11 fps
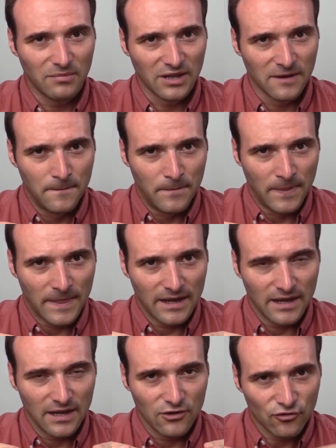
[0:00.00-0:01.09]
But
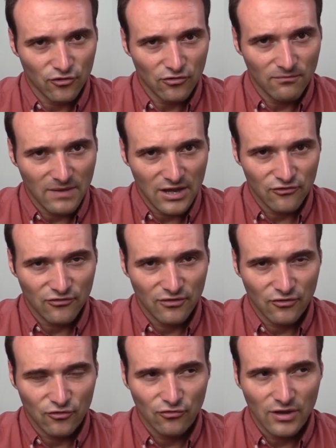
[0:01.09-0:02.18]
uh, you should
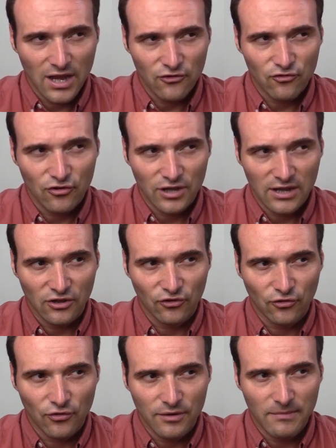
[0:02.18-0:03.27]
you should ensure that the
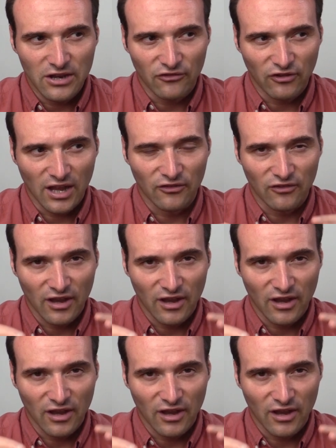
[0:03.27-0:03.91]
story makes sense,